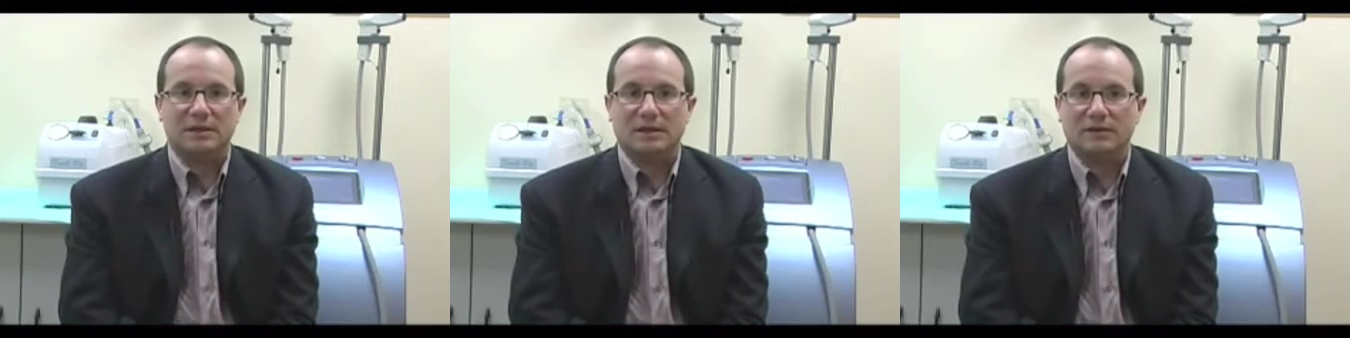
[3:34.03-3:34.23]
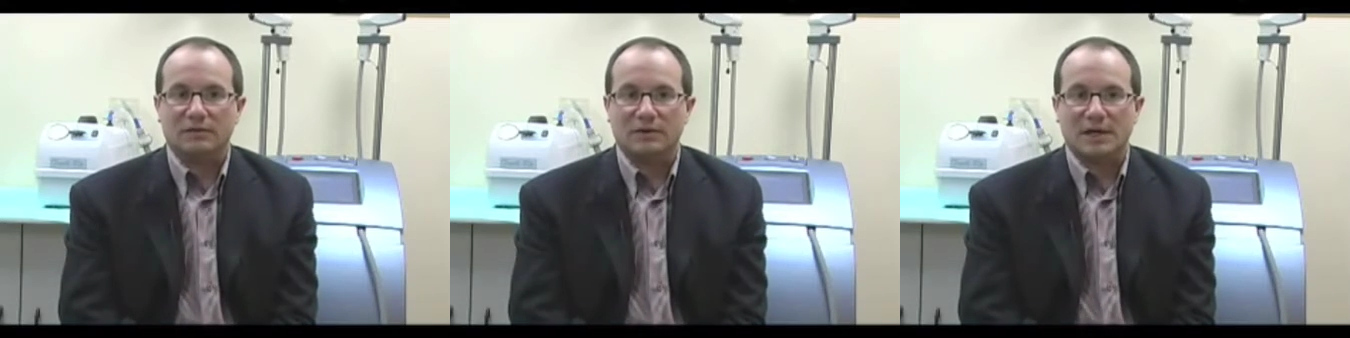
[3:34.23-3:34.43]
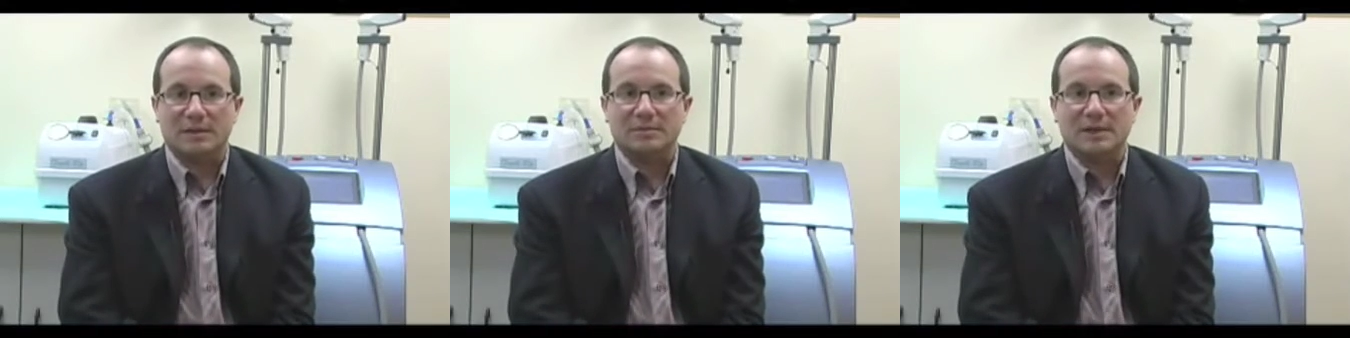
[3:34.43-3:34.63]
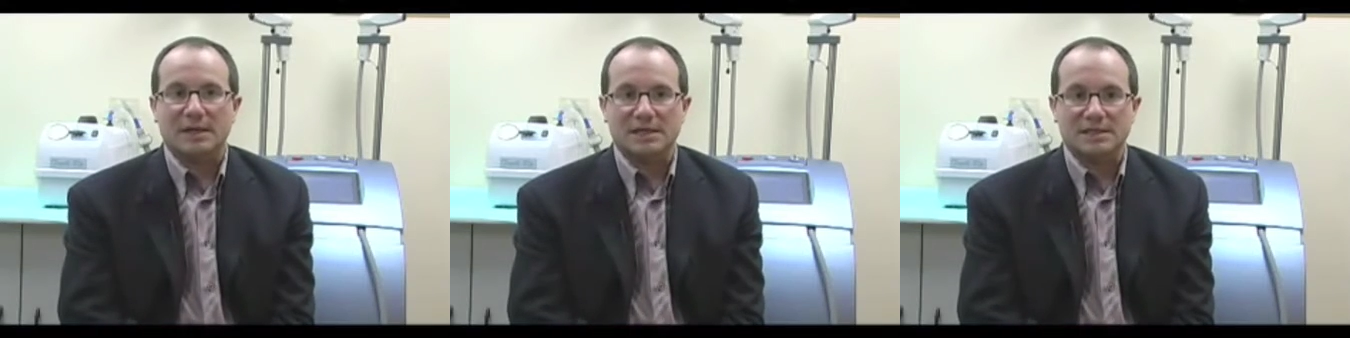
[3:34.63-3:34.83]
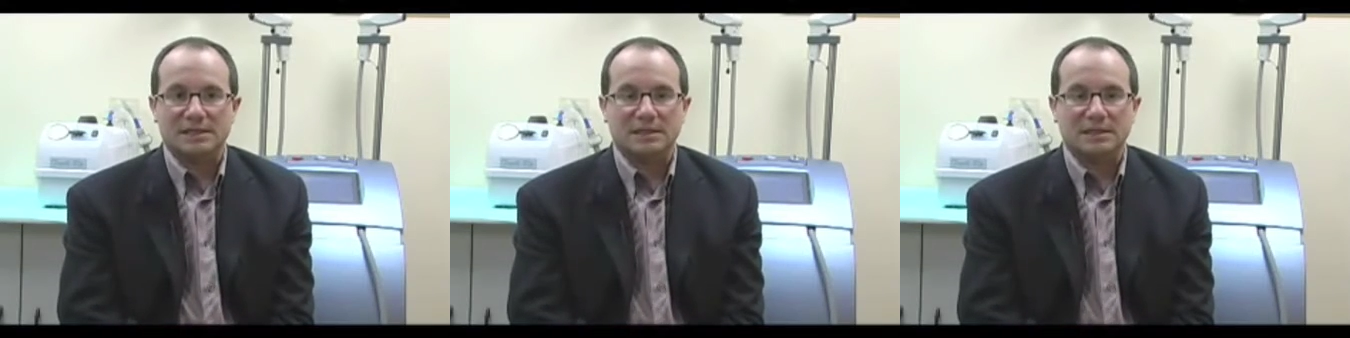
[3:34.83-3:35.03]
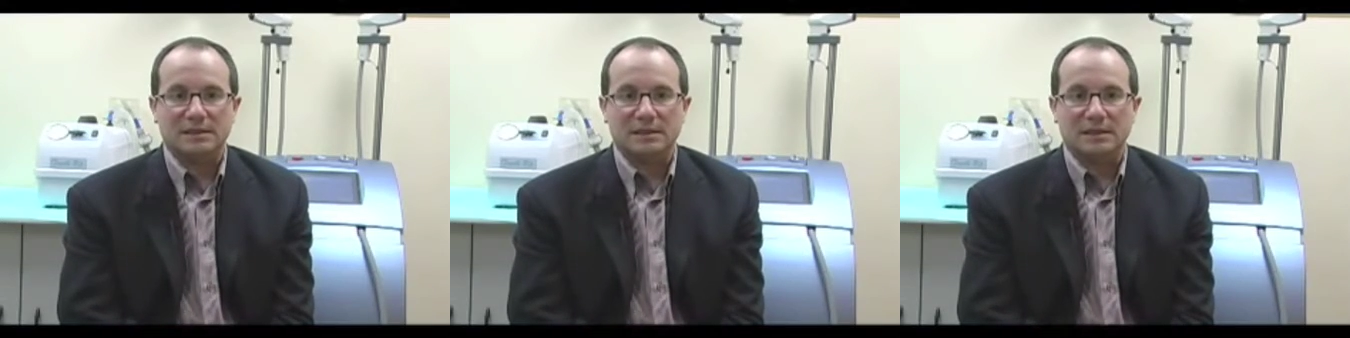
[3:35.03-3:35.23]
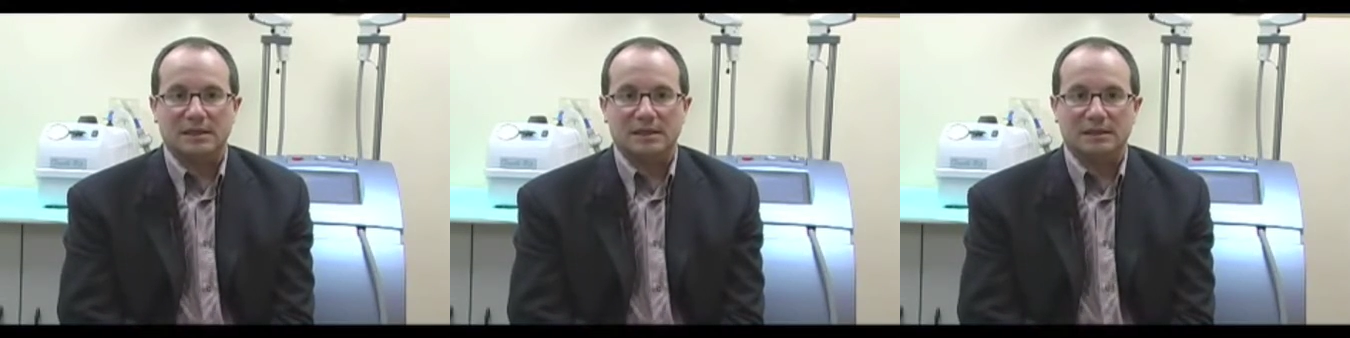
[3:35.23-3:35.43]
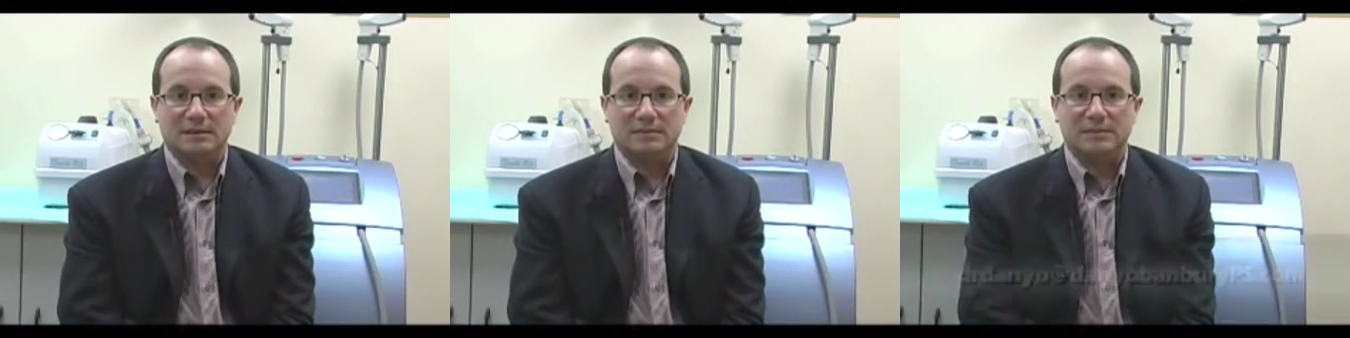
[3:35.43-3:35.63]
rhinoplasty
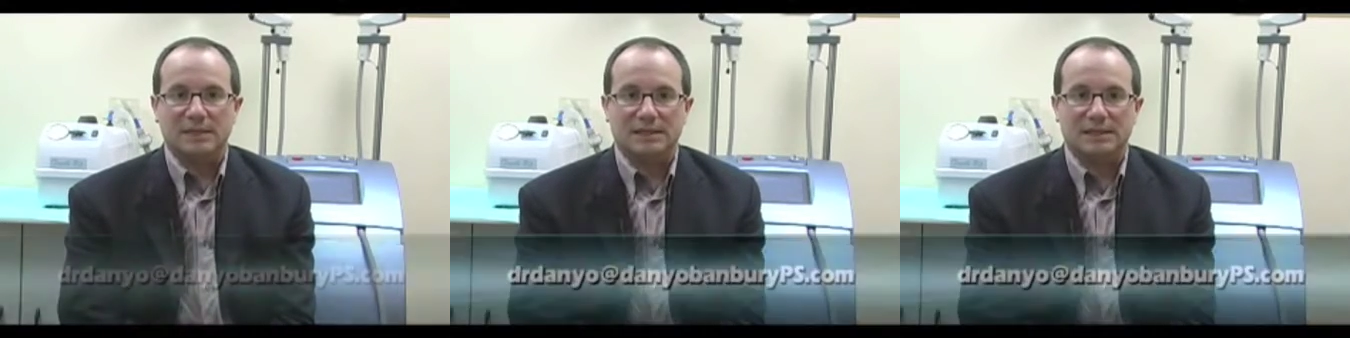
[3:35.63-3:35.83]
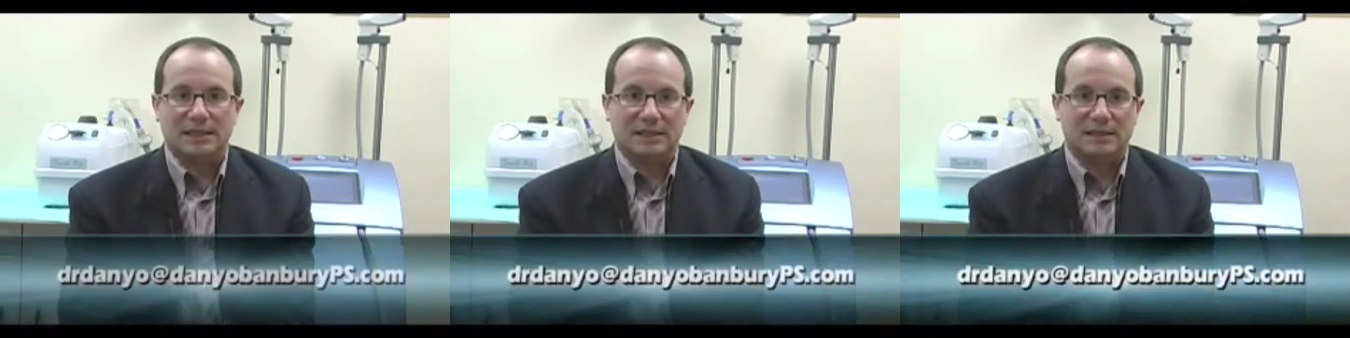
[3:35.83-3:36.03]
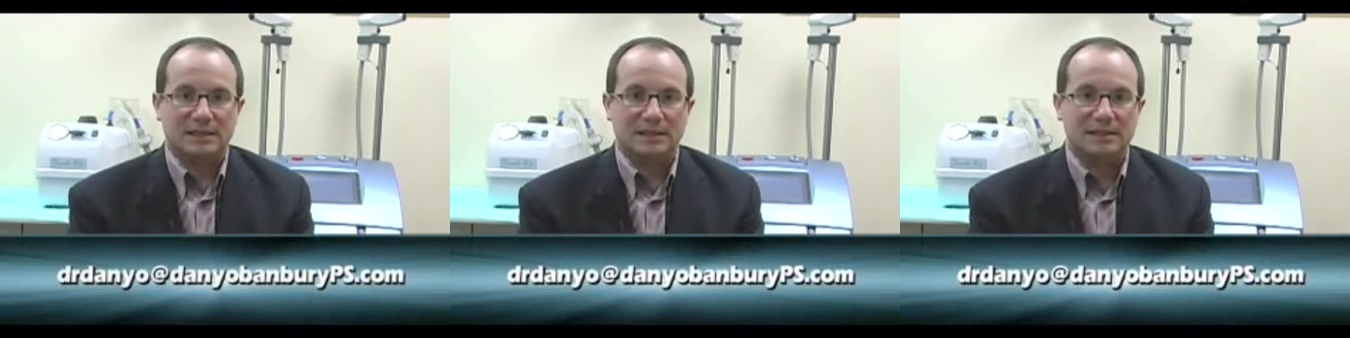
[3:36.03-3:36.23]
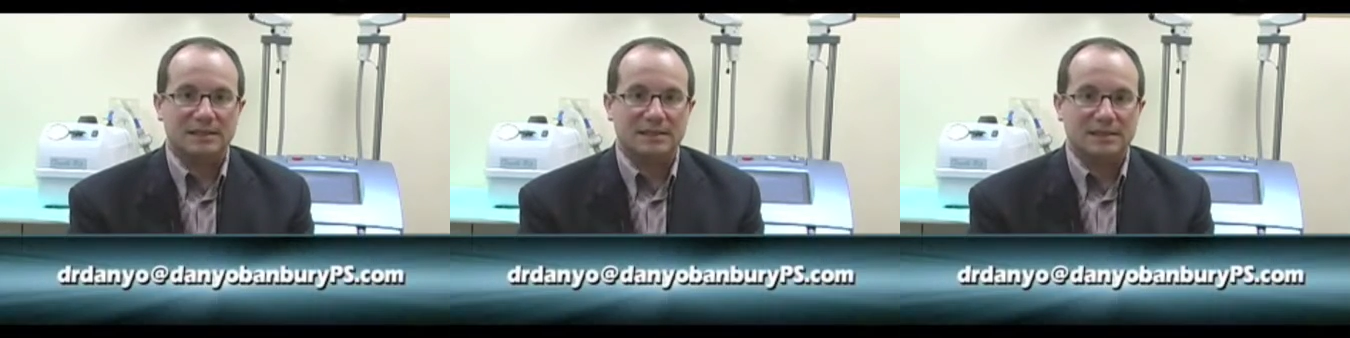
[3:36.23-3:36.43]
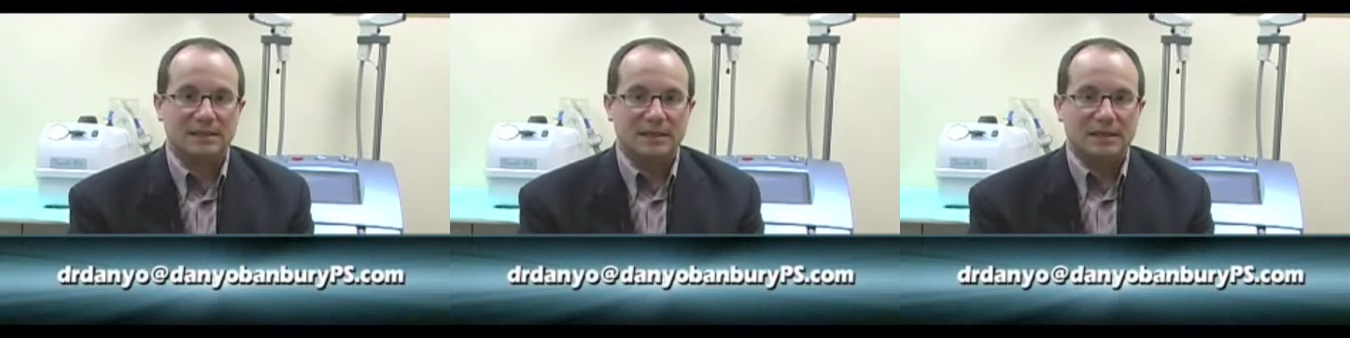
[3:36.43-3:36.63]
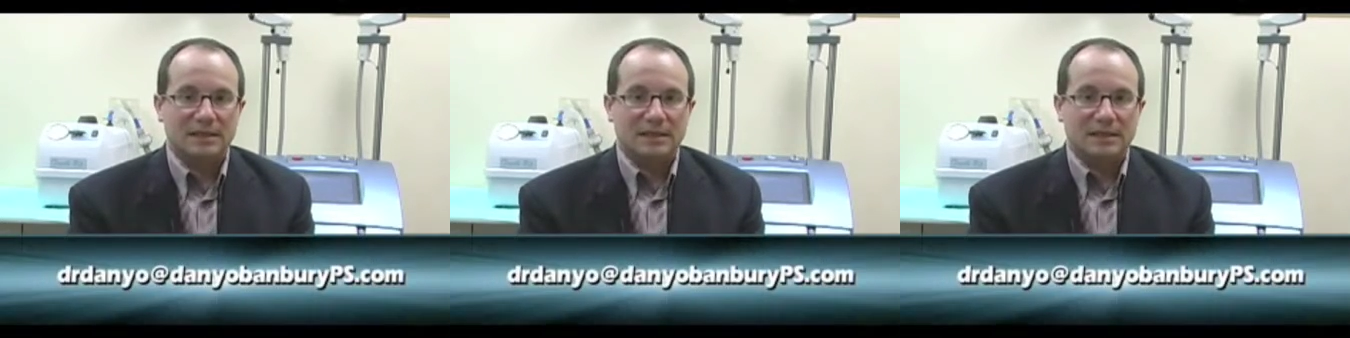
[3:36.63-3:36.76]
techniques.